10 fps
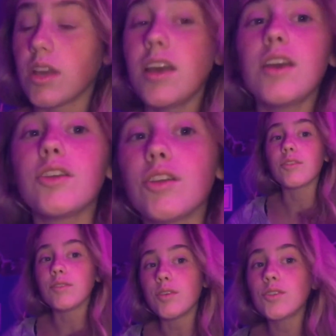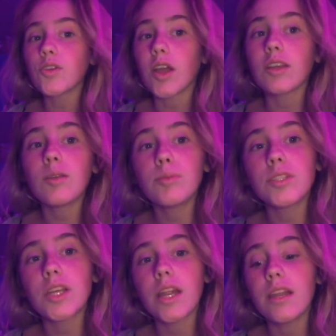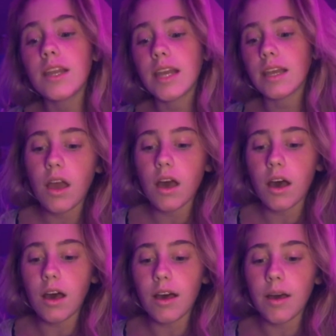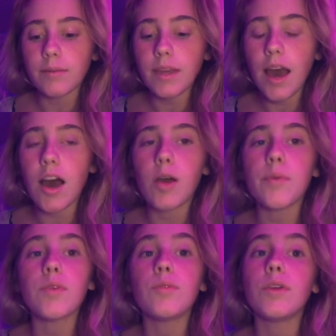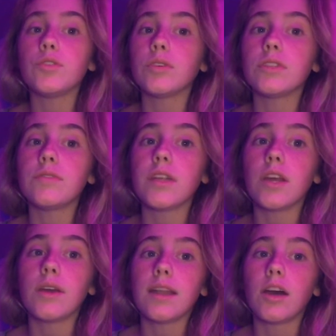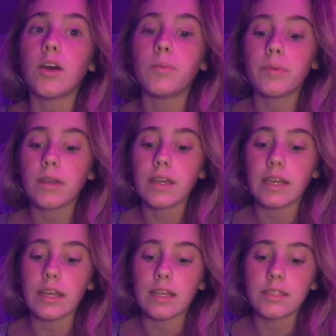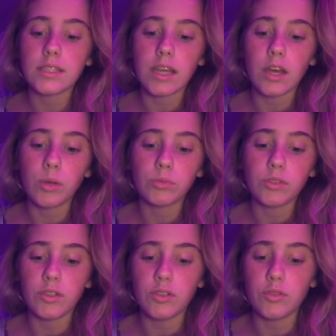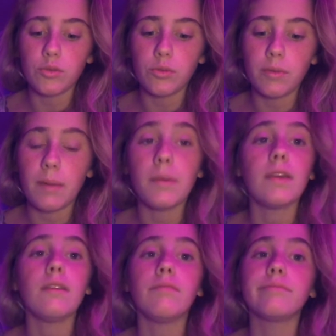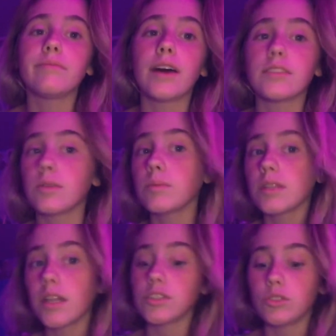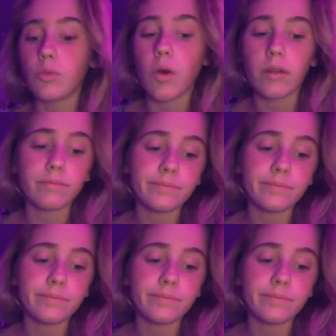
Your views are greatly appreciated. And um, yeah, I hope you enjoyed this video and I hope it helped you maybe find something that you want.